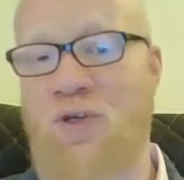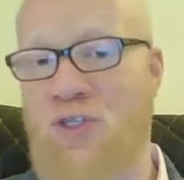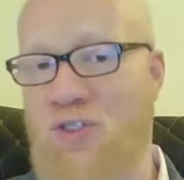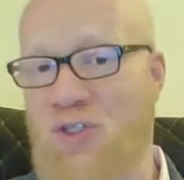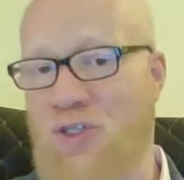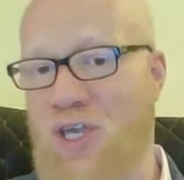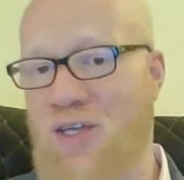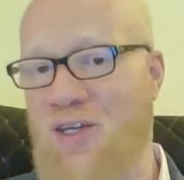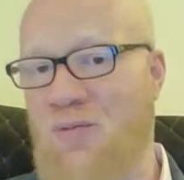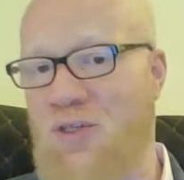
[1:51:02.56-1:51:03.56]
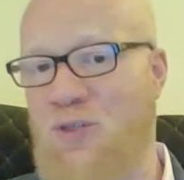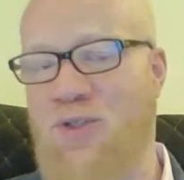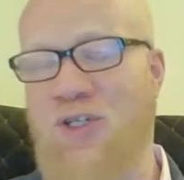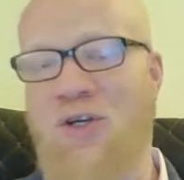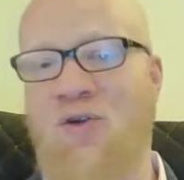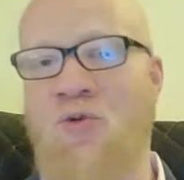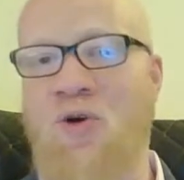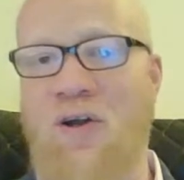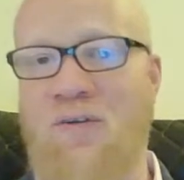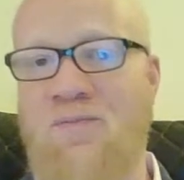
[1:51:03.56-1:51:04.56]
which is just ending with this particular
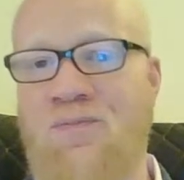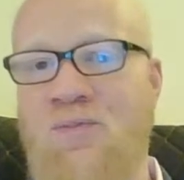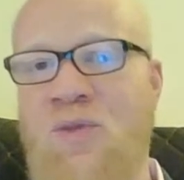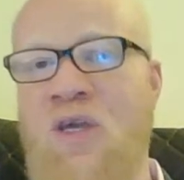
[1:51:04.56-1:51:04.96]
one,